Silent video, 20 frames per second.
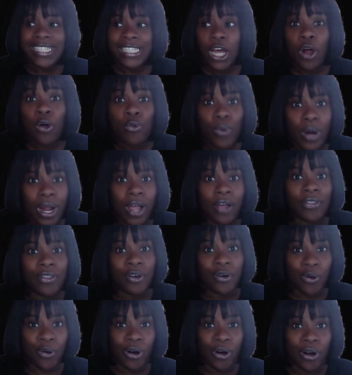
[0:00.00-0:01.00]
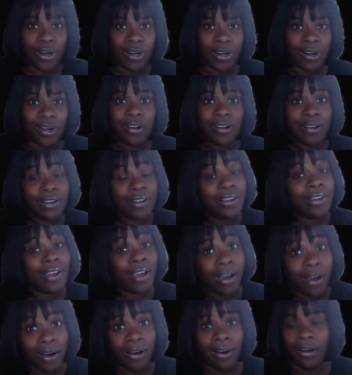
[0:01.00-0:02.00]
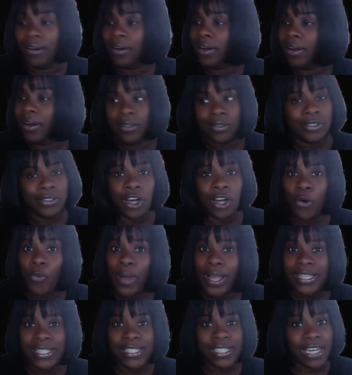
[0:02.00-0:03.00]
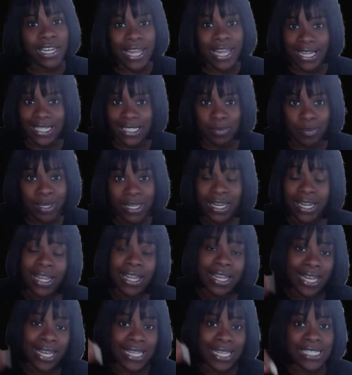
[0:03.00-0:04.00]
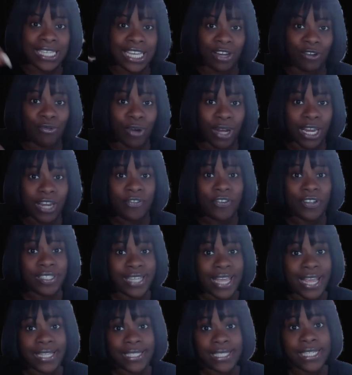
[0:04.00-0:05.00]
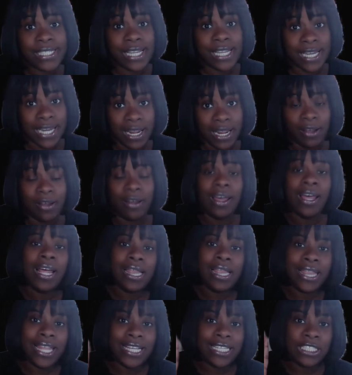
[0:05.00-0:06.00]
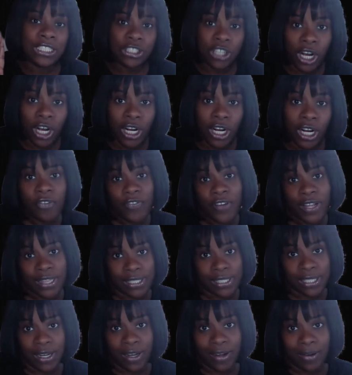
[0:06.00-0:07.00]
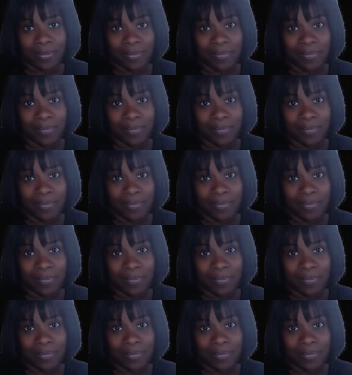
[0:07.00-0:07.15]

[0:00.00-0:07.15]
around the corner. Y'all, don't wait till the last minute. Let's get ready for tax season now. Let's start off at the top.